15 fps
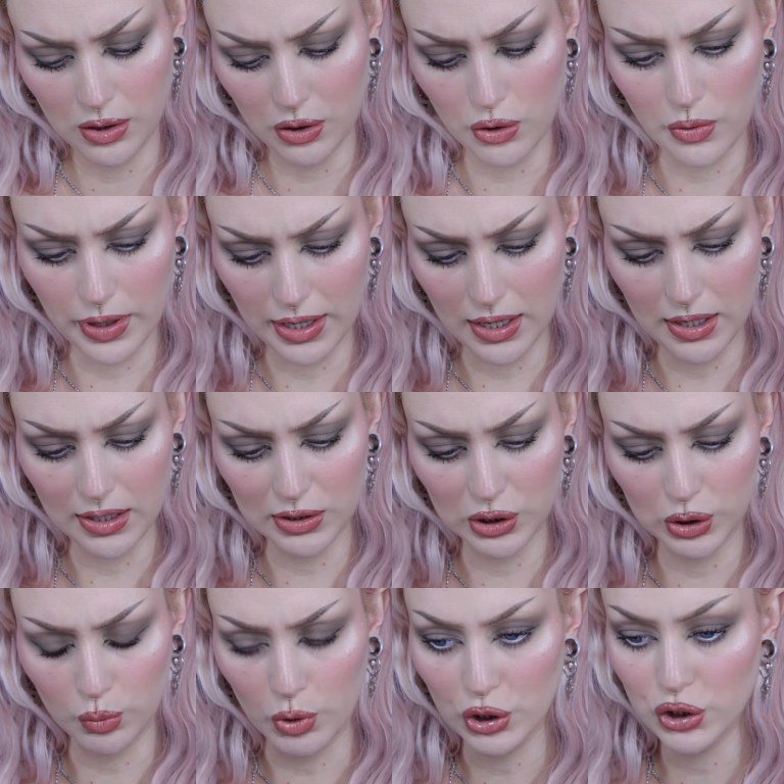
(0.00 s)
go ahead and
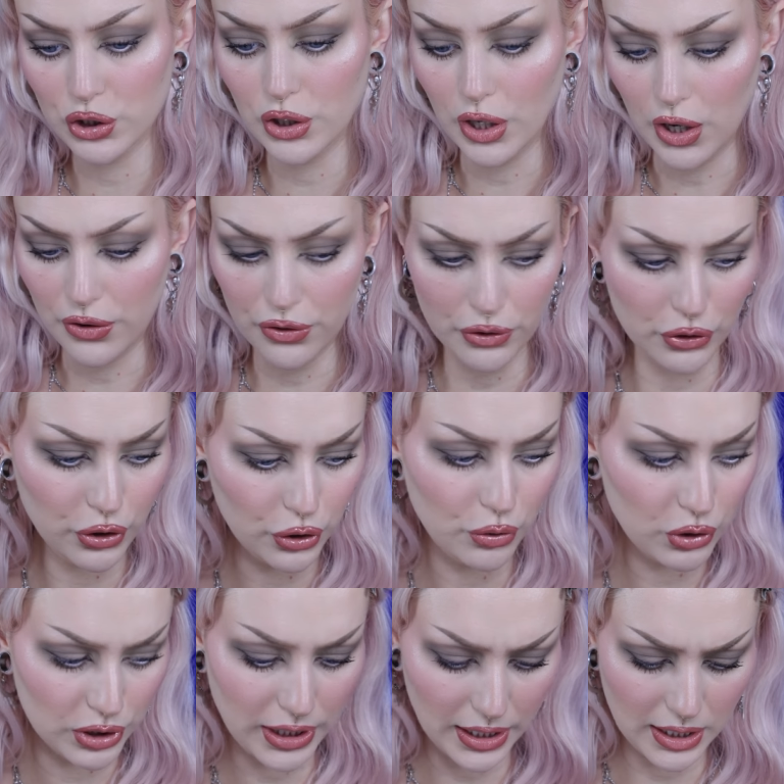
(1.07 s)
swatch the other two
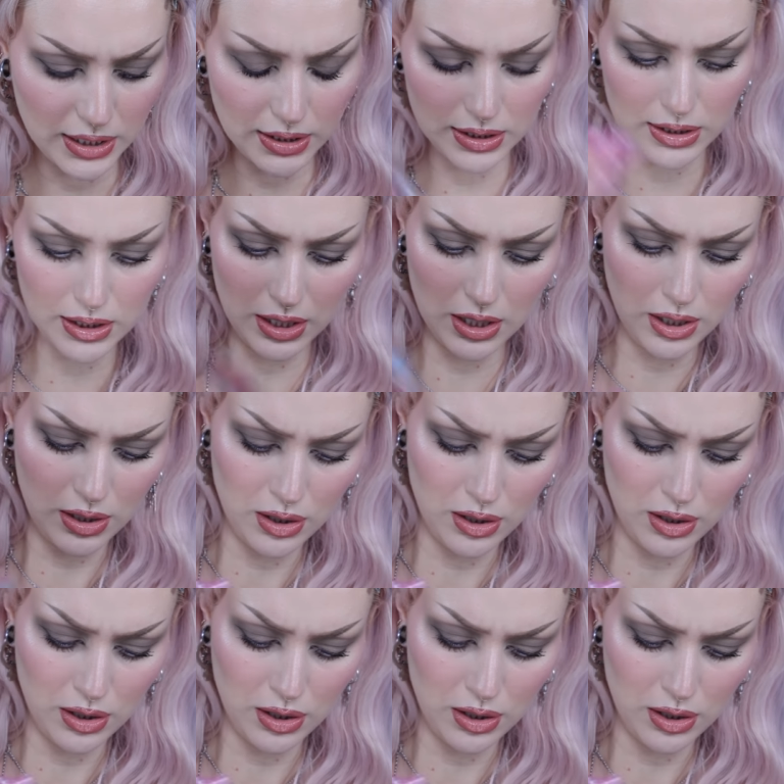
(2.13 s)
shades